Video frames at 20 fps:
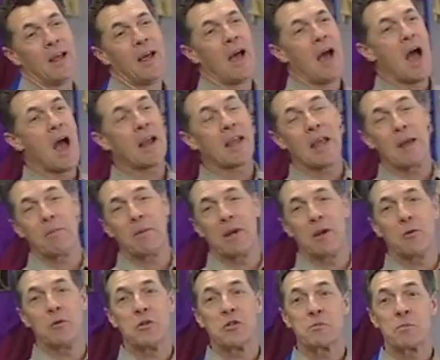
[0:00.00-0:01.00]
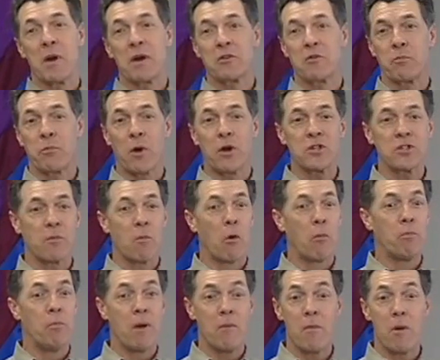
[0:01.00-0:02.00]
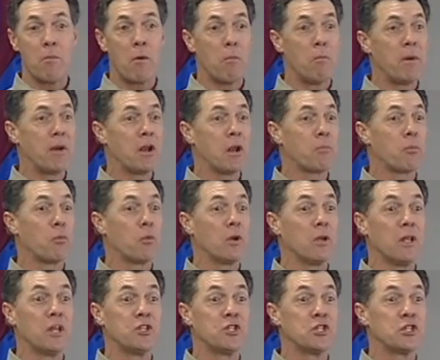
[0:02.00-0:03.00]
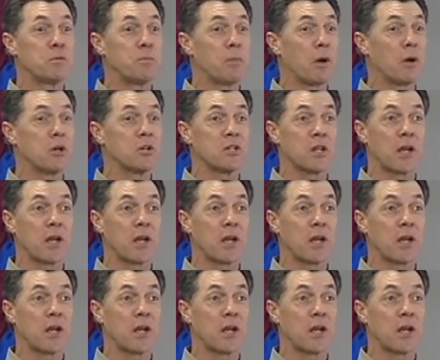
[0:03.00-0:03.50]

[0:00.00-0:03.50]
I can't be a respectful person. I'm gonna, I'm gonna beat up religious spirits.